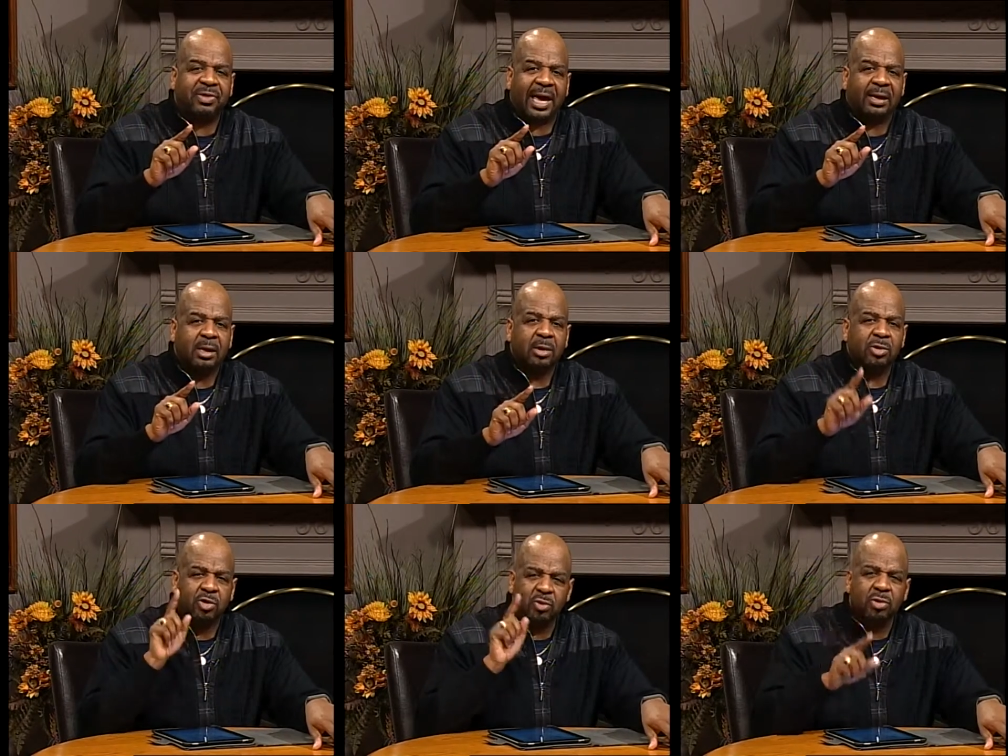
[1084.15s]
that
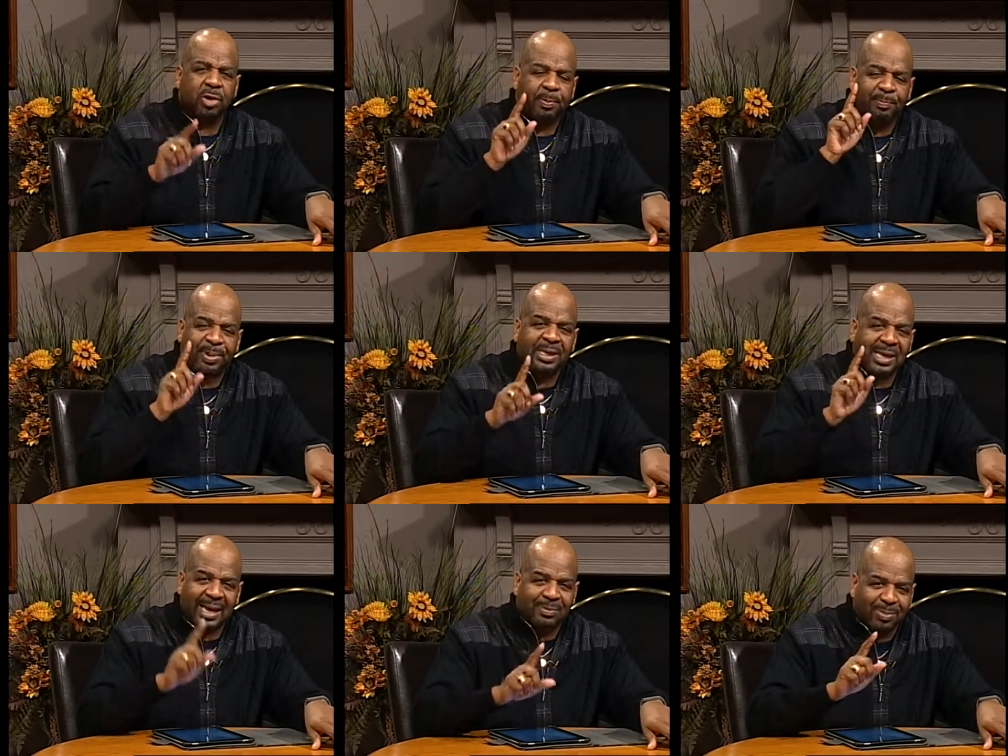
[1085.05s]
you could be
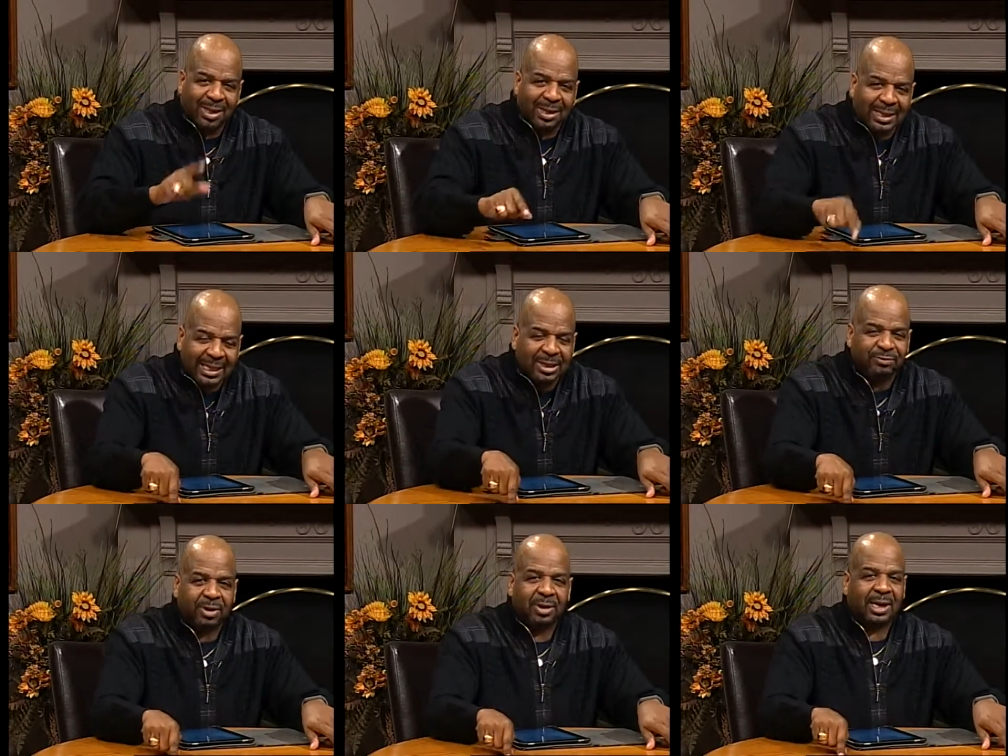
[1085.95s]
a
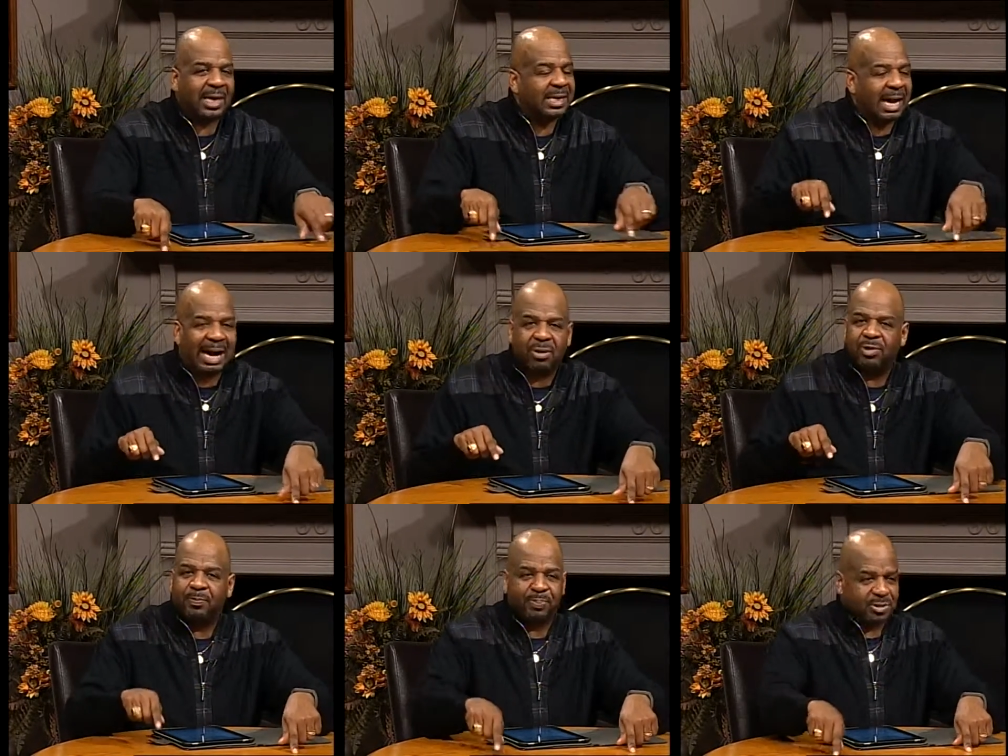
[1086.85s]
believer and mm -hmm. out
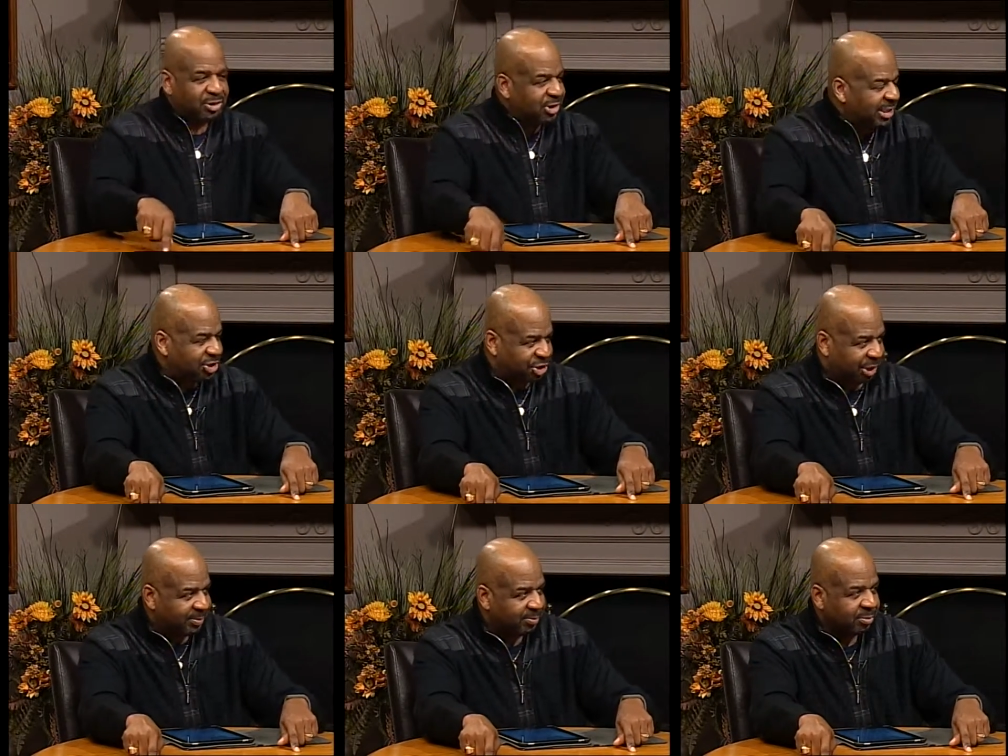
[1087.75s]
of
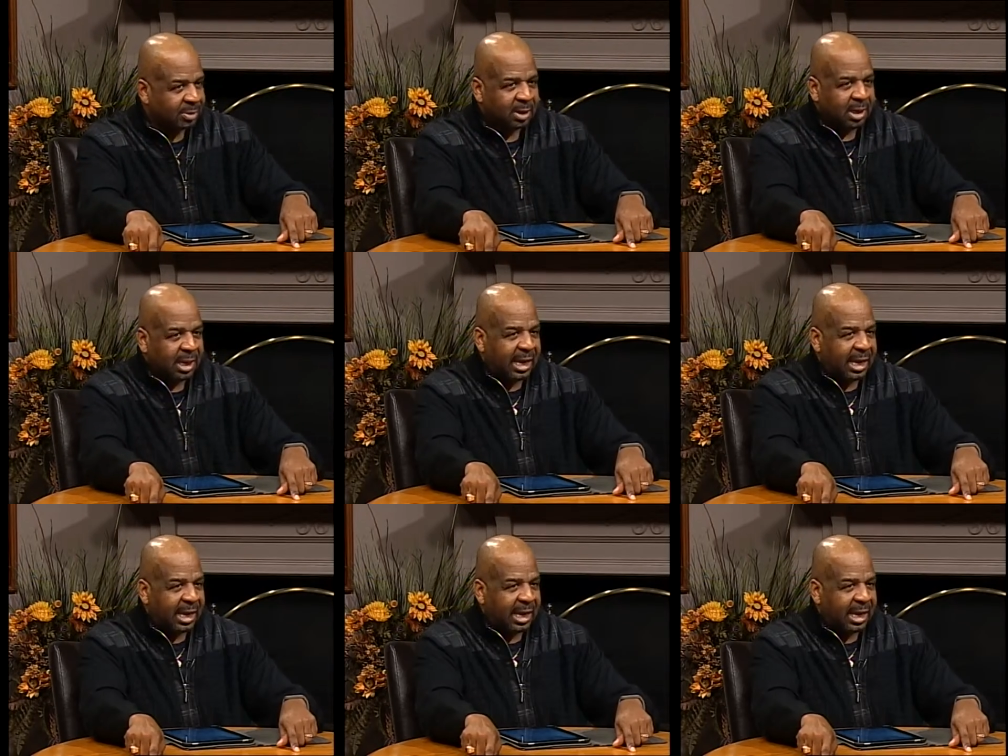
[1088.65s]
position, mm -hmm.